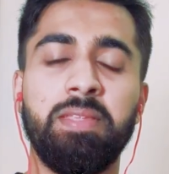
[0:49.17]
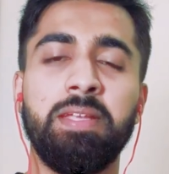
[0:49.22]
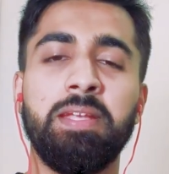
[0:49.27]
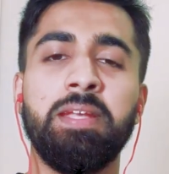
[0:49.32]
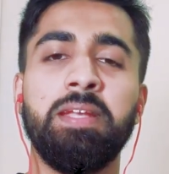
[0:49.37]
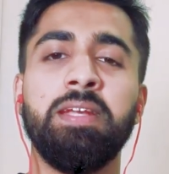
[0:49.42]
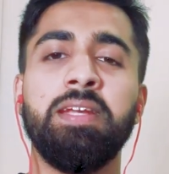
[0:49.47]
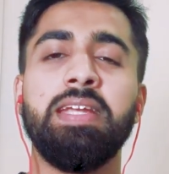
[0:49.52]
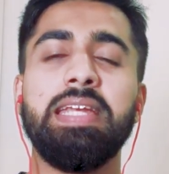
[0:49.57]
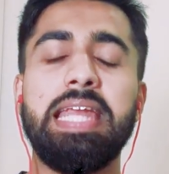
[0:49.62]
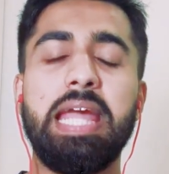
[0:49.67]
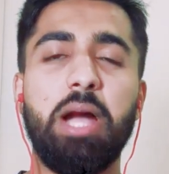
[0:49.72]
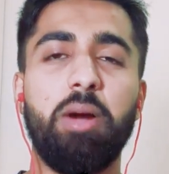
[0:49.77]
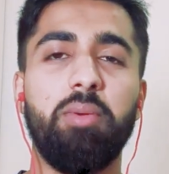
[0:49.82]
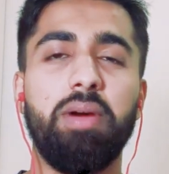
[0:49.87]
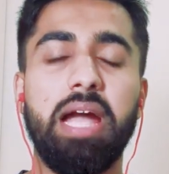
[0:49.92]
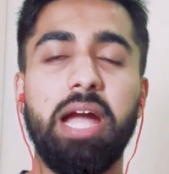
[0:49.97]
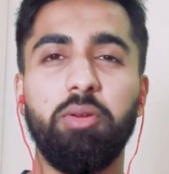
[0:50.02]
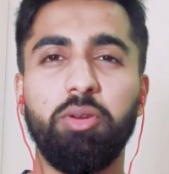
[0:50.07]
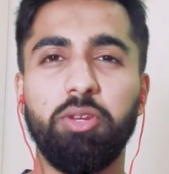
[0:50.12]
Now,
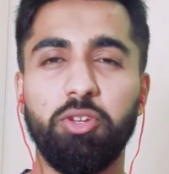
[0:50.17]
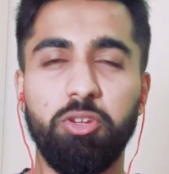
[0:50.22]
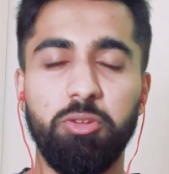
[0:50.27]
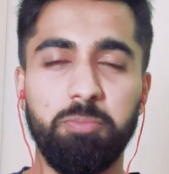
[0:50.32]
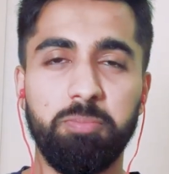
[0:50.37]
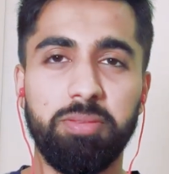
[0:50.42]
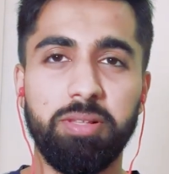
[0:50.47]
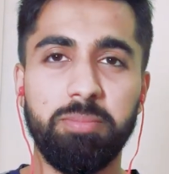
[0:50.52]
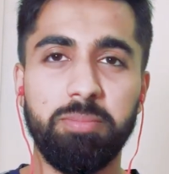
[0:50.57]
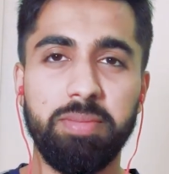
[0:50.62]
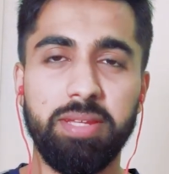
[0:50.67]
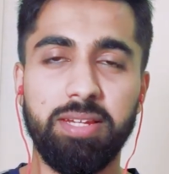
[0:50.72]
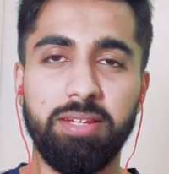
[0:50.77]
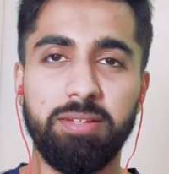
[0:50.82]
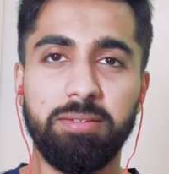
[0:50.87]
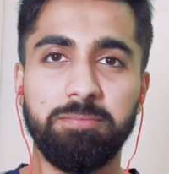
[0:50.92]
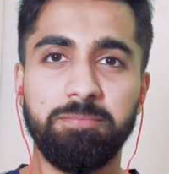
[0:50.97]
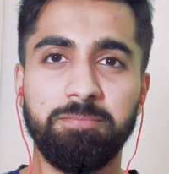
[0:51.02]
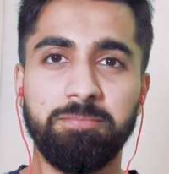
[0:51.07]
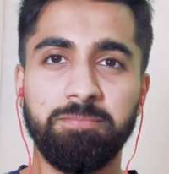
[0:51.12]
how do you implement it?
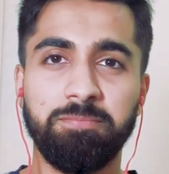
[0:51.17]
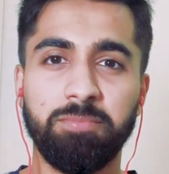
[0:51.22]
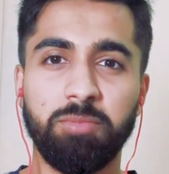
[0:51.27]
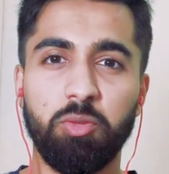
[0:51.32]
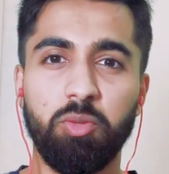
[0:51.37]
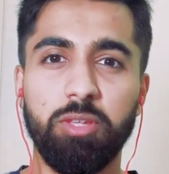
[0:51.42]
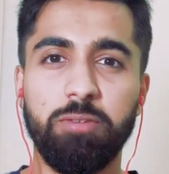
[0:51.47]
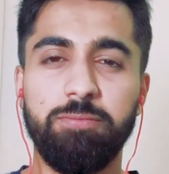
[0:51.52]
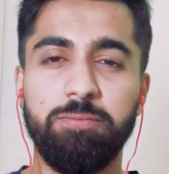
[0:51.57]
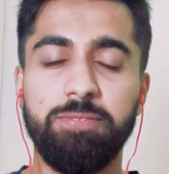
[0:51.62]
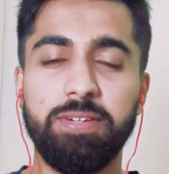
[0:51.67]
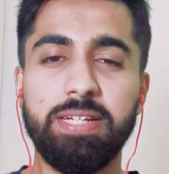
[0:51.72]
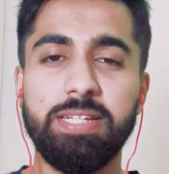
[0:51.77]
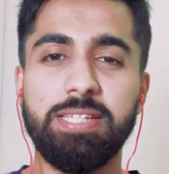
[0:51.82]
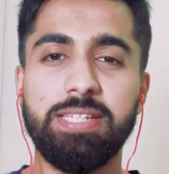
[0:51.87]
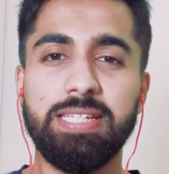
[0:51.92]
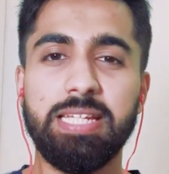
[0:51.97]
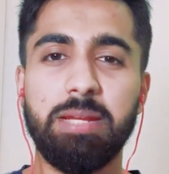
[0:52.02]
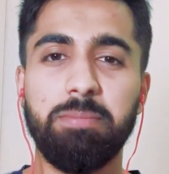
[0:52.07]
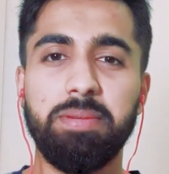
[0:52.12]
Well, the first
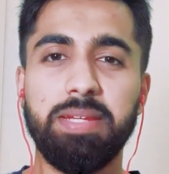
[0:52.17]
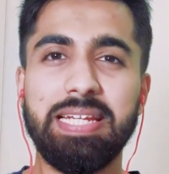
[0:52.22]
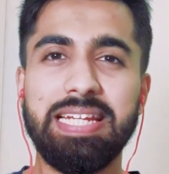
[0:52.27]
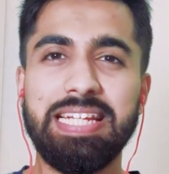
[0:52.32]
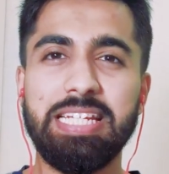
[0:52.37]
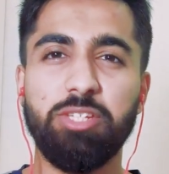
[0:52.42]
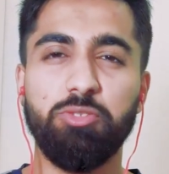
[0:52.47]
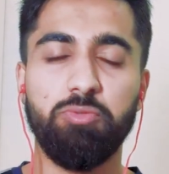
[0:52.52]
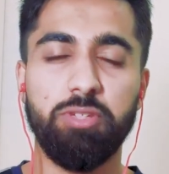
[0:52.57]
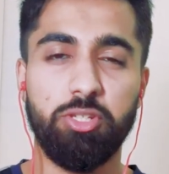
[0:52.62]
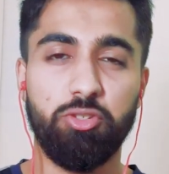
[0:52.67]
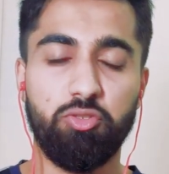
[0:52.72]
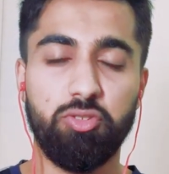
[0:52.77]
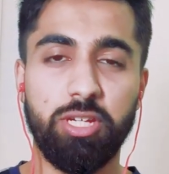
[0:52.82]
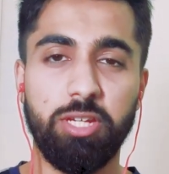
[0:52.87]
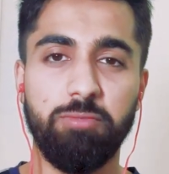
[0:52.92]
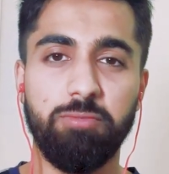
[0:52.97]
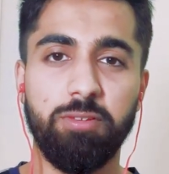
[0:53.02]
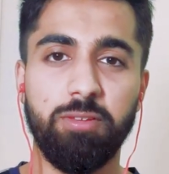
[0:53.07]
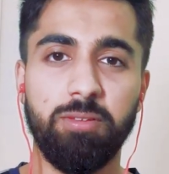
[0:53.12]
step is
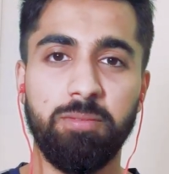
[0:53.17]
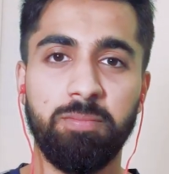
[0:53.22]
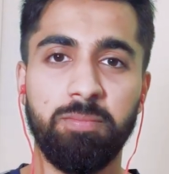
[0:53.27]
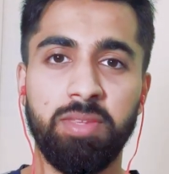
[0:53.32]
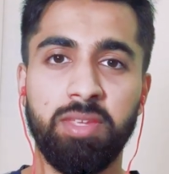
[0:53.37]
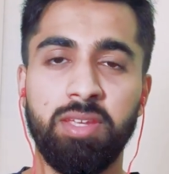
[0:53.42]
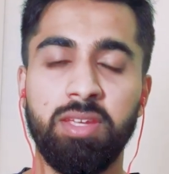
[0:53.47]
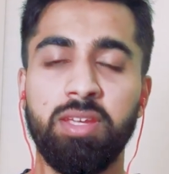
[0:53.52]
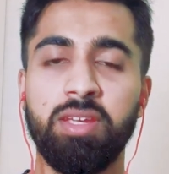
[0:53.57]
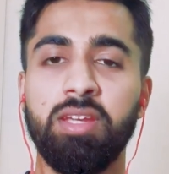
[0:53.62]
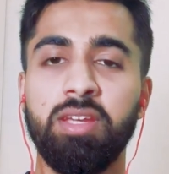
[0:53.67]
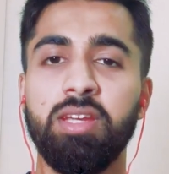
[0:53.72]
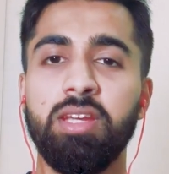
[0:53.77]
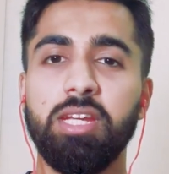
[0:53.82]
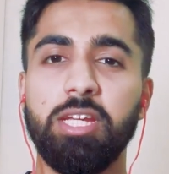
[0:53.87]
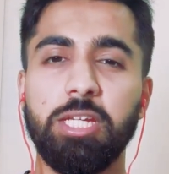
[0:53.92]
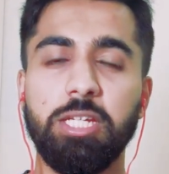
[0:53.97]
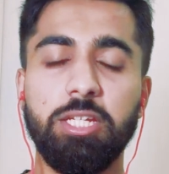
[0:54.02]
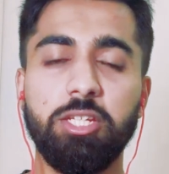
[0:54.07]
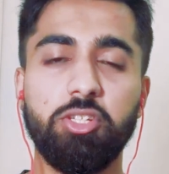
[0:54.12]
retrieval. You
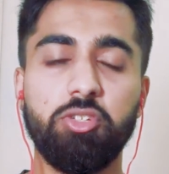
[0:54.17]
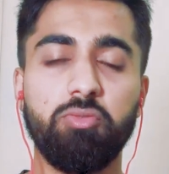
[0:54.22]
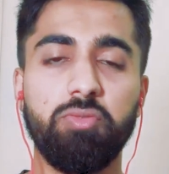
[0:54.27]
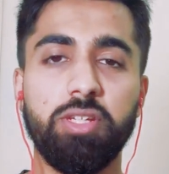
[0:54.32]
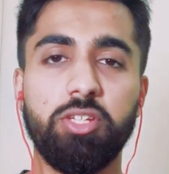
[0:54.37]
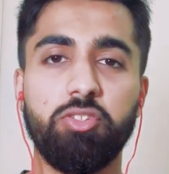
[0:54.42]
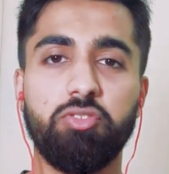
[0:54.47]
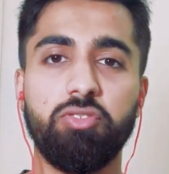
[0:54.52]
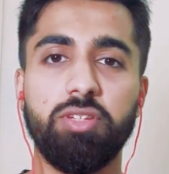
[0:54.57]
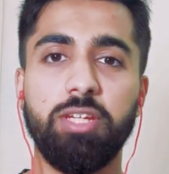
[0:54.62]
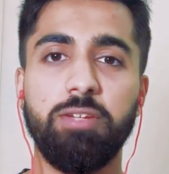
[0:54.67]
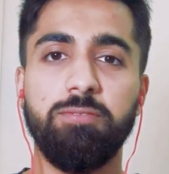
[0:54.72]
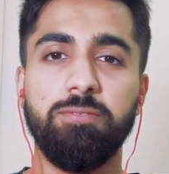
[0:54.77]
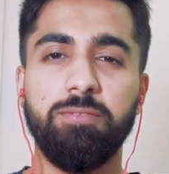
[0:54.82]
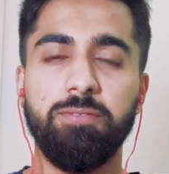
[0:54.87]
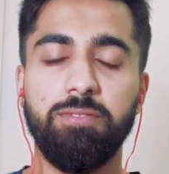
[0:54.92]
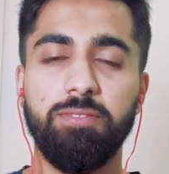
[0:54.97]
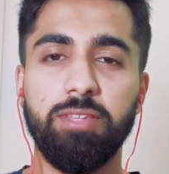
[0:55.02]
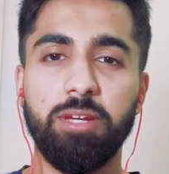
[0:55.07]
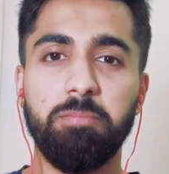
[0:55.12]
need to retrieve
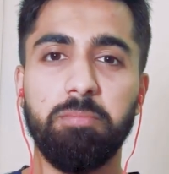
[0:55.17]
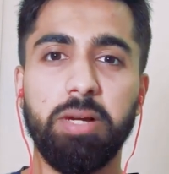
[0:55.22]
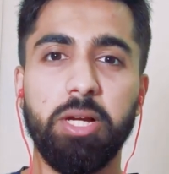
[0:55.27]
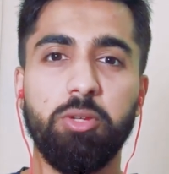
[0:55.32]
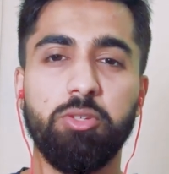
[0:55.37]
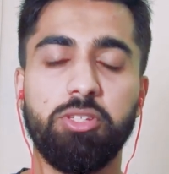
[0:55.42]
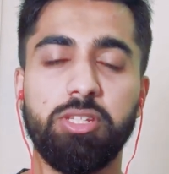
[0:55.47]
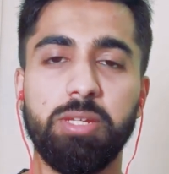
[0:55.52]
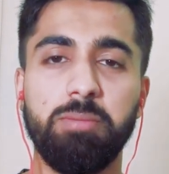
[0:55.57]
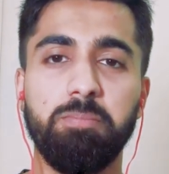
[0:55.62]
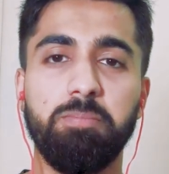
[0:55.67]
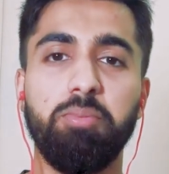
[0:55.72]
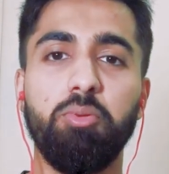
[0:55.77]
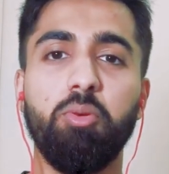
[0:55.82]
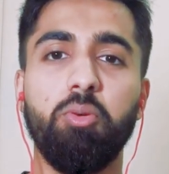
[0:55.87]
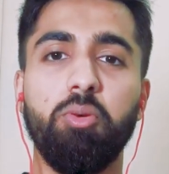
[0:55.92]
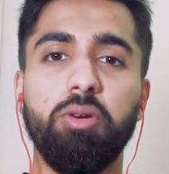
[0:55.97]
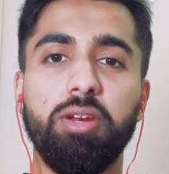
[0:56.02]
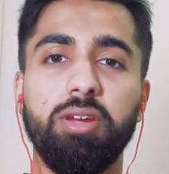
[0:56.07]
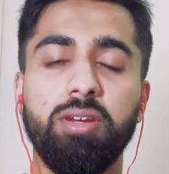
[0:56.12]
the most
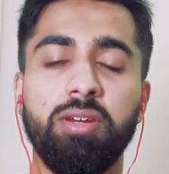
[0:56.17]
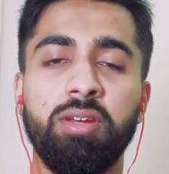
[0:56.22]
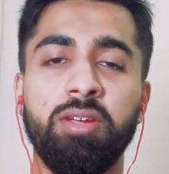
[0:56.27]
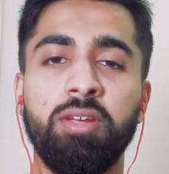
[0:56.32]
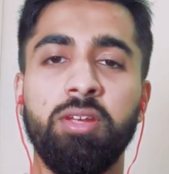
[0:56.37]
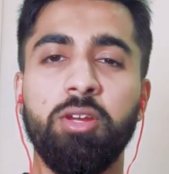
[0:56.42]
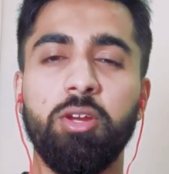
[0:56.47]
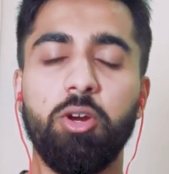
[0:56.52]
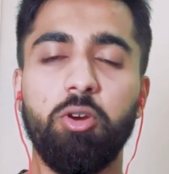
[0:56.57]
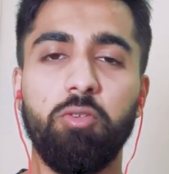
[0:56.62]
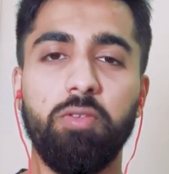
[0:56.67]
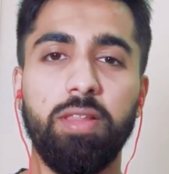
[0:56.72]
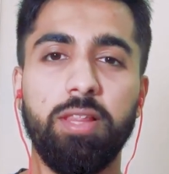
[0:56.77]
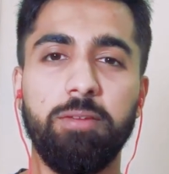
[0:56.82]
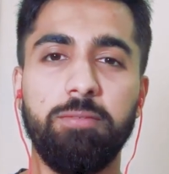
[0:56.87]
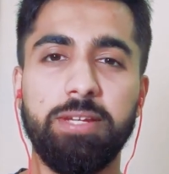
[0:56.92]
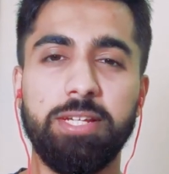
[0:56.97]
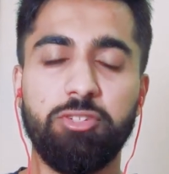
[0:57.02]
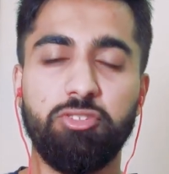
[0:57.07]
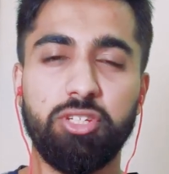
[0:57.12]
important or
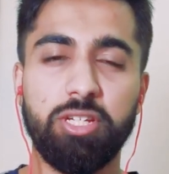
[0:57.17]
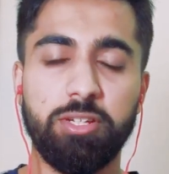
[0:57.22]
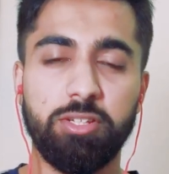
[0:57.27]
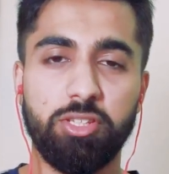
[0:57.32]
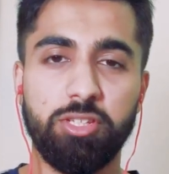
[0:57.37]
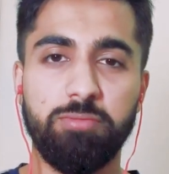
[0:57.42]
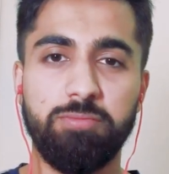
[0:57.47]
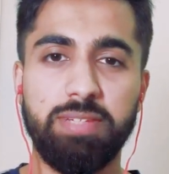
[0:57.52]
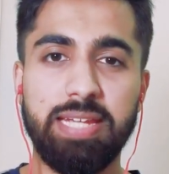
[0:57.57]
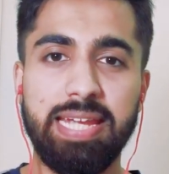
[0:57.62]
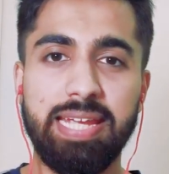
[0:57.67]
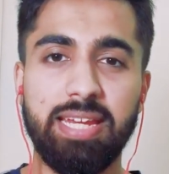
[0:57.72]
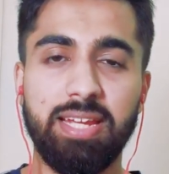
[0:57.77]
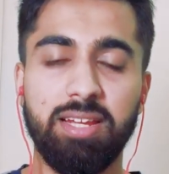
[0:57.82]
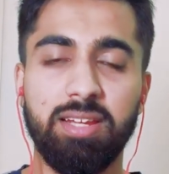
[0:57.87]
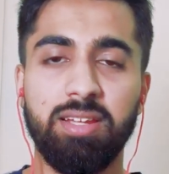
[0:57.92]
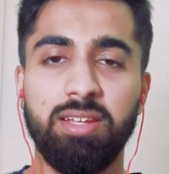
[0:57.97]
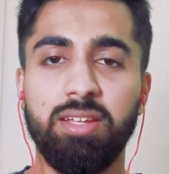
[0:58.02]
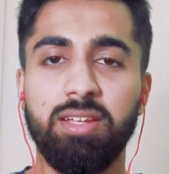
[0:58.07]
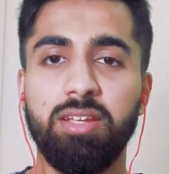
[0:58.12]
relevant chunks of data
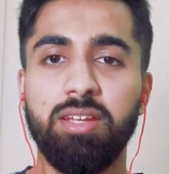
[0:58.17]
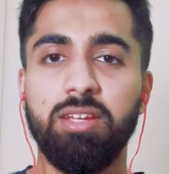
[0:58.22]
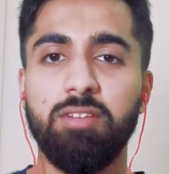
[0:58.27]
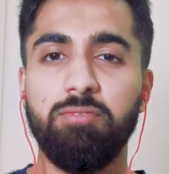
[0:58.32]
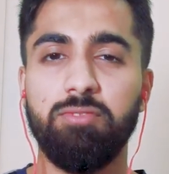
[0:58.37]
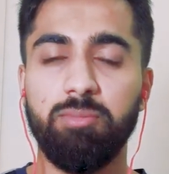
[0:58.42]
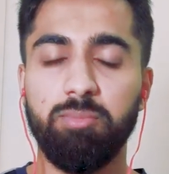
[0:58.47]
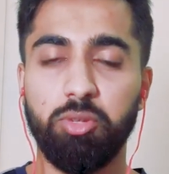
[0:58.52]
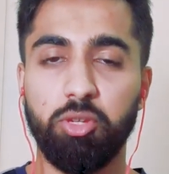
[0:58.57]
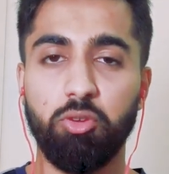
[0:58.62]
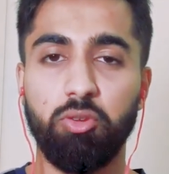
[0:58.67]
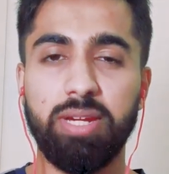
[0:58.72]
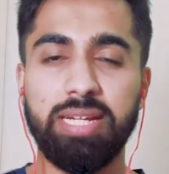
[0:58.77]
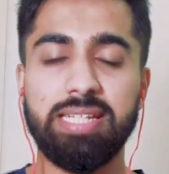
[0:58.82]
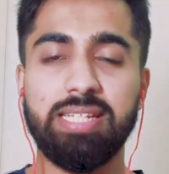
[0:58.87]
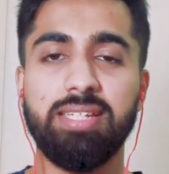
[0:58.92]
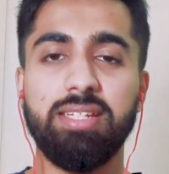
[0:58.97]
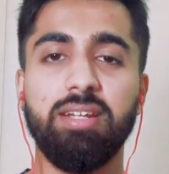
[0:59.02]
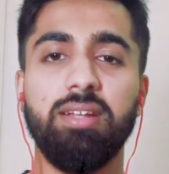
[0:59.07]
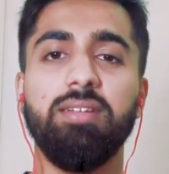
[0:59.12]
from your
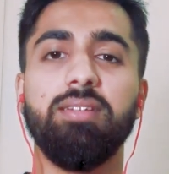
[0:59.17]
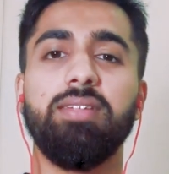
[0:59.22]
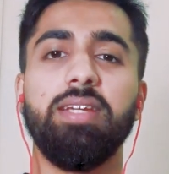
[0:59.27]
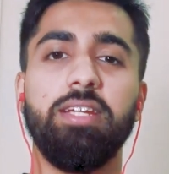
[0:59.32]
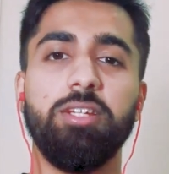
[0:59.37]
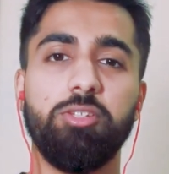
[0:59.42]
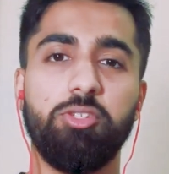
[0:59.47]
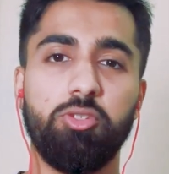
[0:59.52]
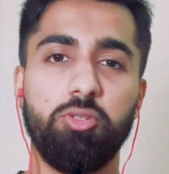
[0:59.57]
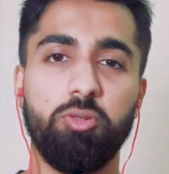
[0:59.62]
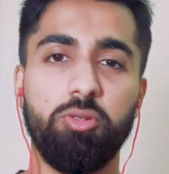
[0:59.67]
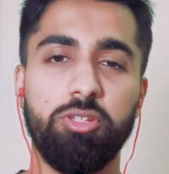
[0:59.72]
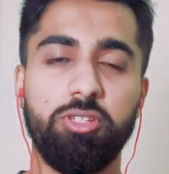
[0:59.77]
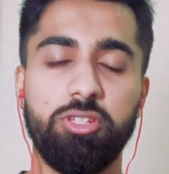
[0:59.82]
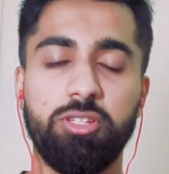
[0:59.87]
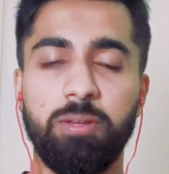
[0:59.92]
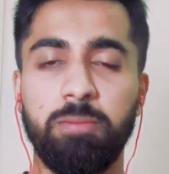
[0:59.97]
external data source.